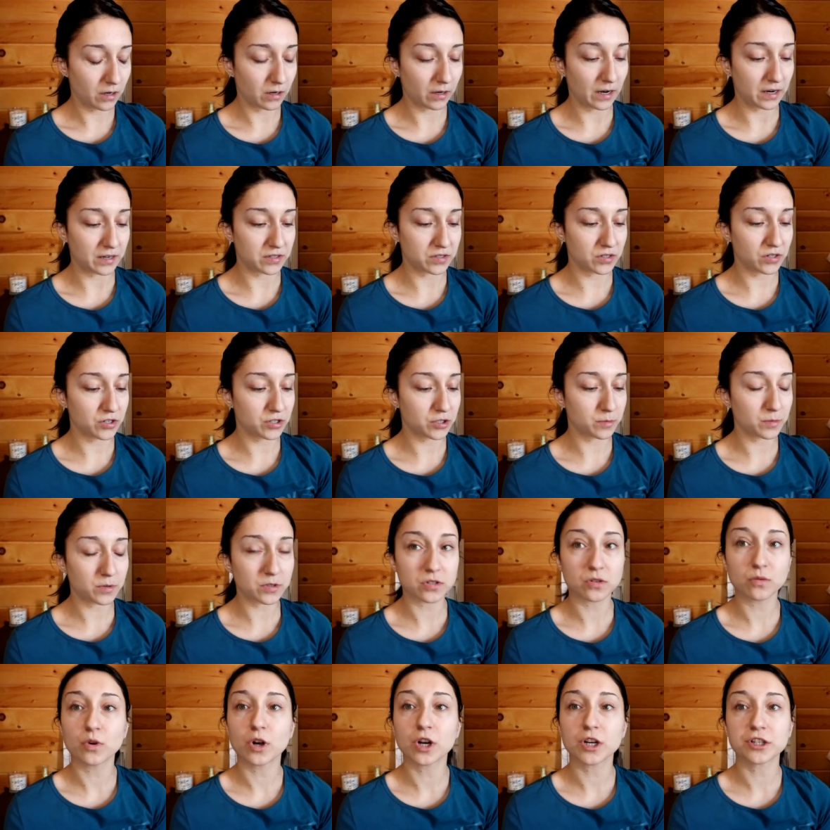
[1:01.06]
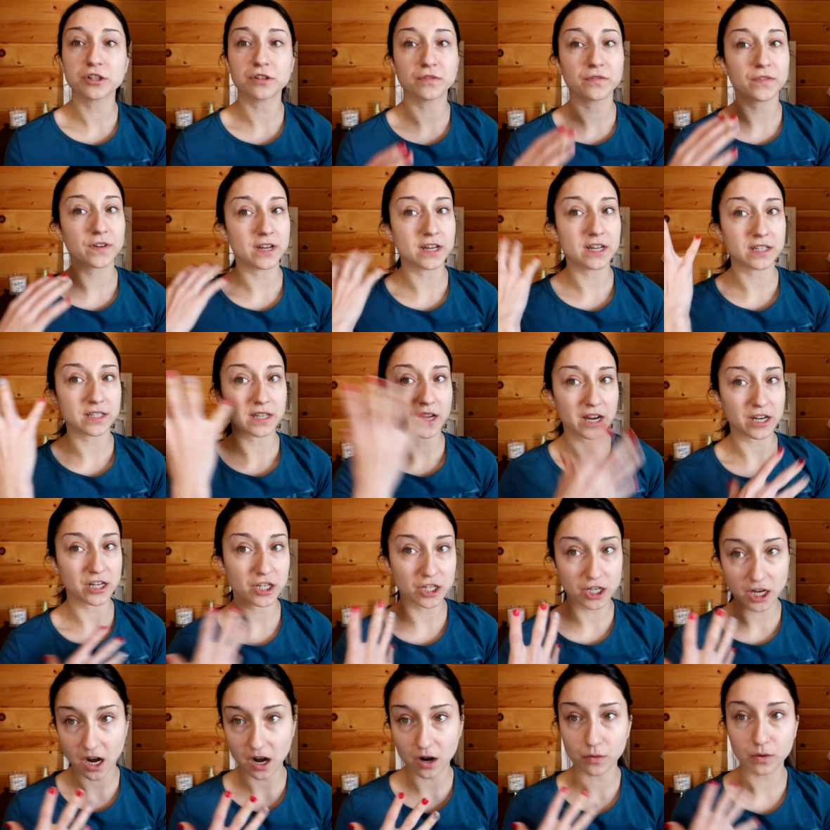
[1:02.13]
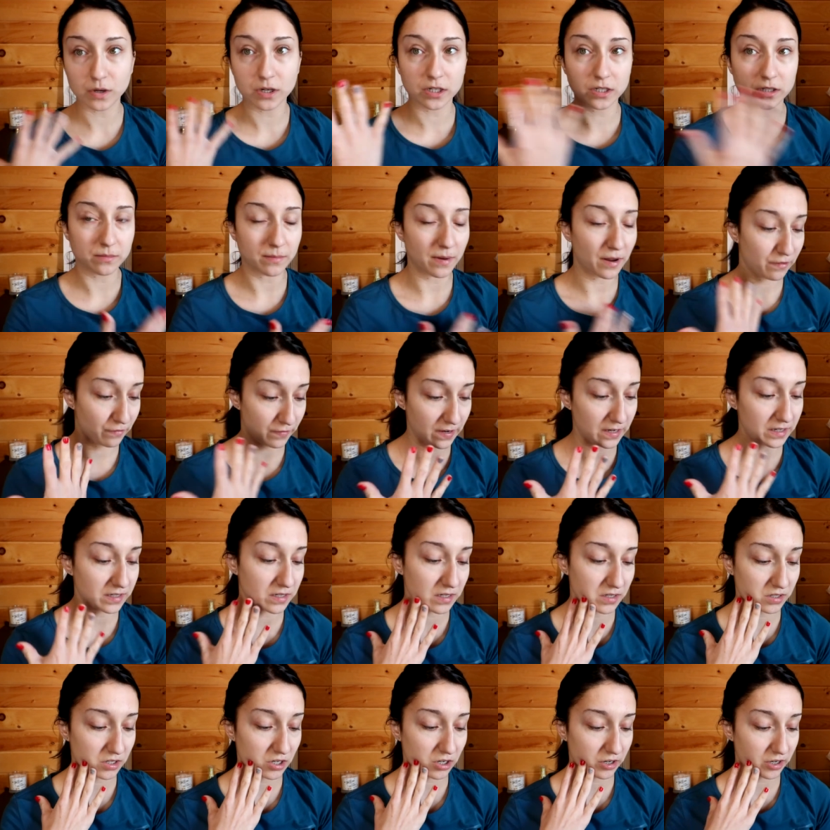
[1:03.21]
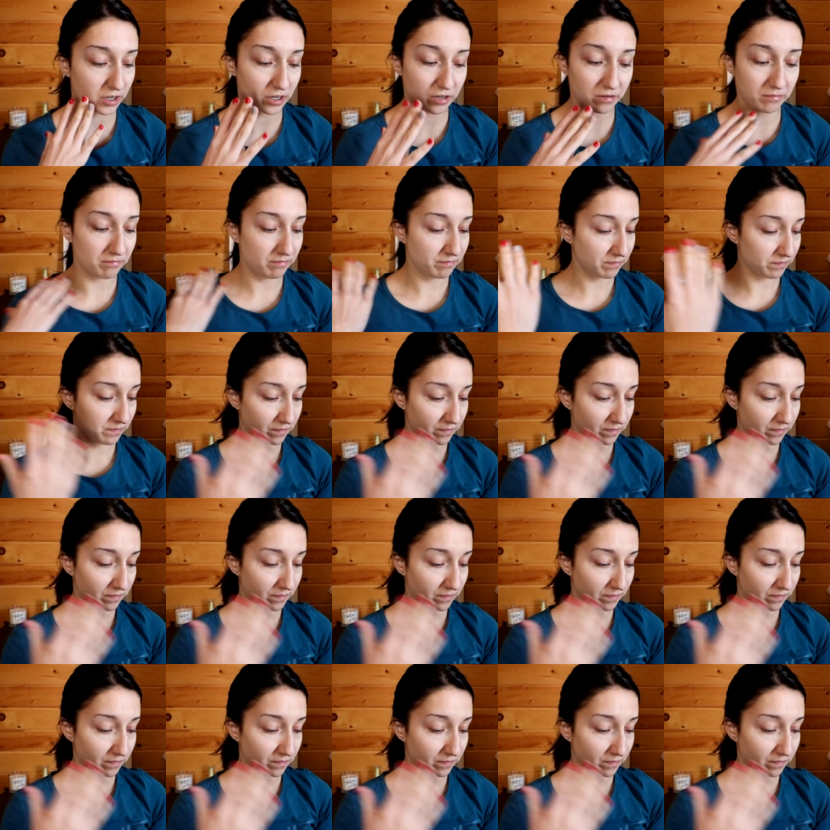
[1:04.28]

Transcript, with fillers: Okay, so you're supposed to wash your face. I showered, my face is good,